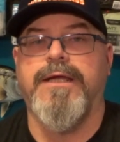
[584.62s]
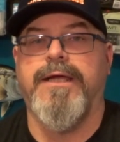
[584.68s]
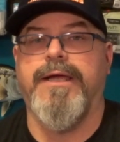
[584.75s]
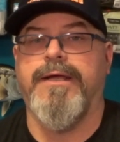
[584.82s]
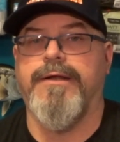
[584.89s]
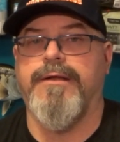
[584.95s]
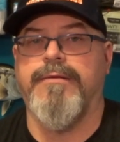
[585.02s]

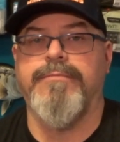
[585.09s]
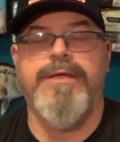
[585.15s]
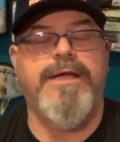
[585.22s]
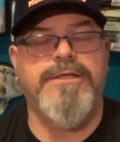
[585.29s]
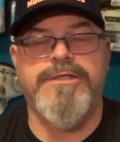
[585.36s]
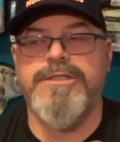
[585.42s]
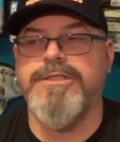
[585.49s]
And
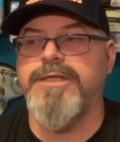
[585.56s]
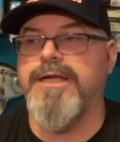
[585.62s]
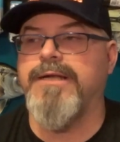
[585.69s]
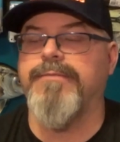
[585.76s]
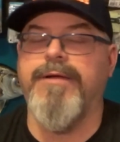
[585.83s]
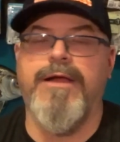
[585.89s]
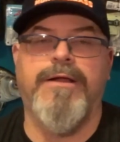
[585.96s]
yeah, just check
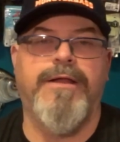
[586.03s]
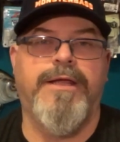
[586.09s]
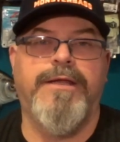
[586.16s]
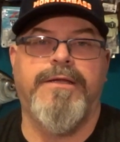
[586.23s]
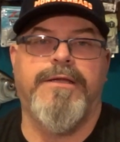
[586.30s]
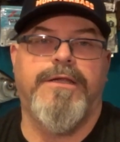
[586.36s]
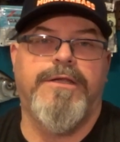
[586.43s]
them out.
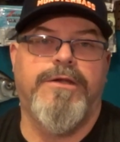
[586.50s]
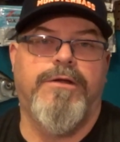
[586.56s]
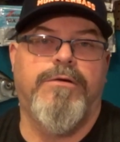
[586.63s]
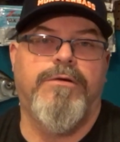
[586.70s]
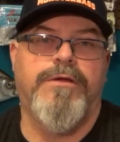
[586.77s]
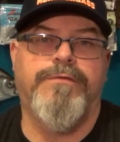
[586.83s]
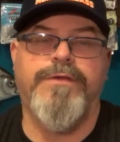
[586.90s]
And you
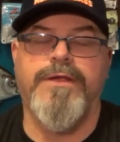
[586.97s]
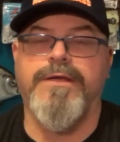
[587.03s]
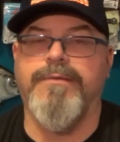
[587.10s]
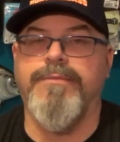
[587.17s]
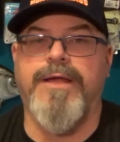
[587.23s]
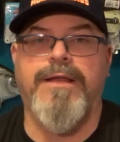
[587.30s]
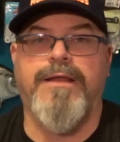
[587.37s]
know, if you end
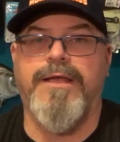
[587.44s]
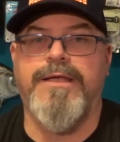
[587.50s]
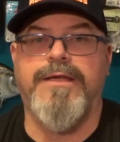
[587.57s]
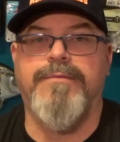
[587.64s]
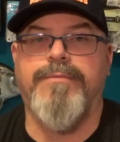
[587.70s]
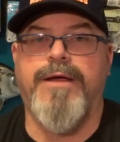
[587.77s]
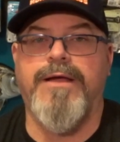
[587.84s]
up not
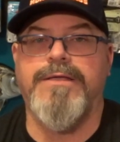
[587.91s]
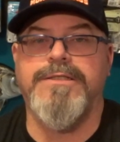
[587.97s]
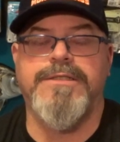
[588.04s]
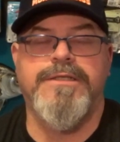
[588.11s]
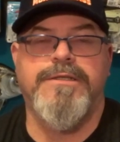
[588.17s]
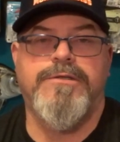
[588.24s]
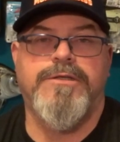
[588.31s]
liking the
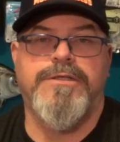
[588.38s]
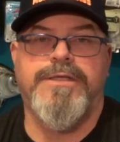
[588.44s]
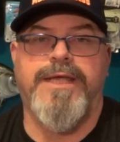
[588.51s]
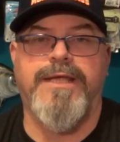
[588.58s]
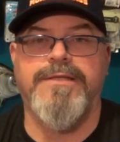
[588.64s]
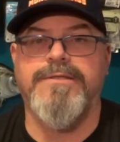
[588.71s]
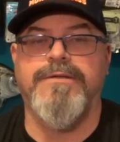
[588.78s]
box, you can
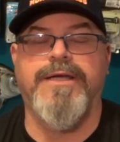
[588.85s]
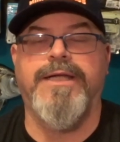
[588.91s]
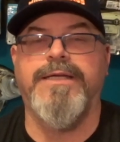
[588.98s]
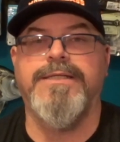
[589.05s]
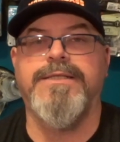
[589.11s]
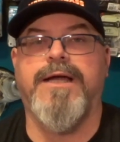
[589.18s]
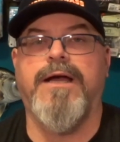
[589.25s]
cancel at
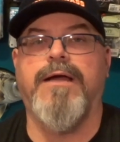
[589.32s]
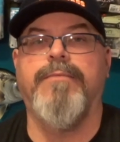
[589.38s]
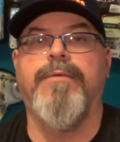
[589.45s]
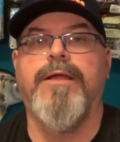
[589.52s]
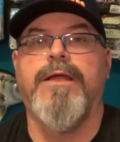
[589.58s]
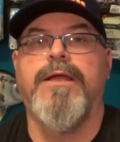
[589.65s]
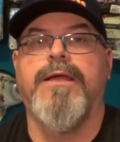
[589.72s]
any time.